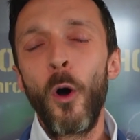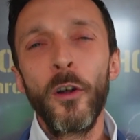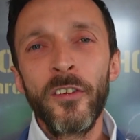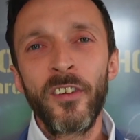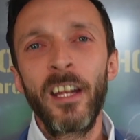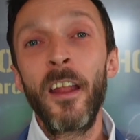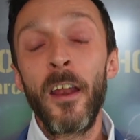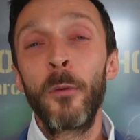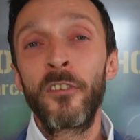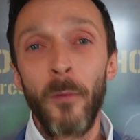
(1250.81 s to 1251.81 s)
On screen and
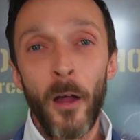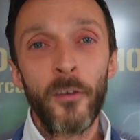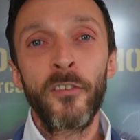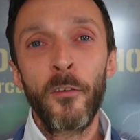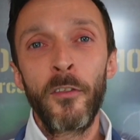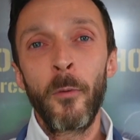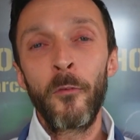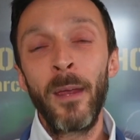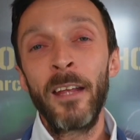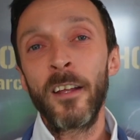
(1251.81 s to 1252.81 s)
now some other stuff that
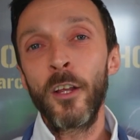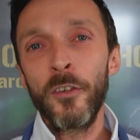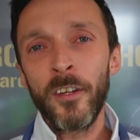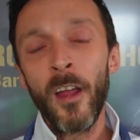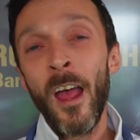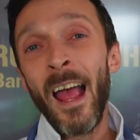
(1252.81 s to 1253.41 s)
we've made, including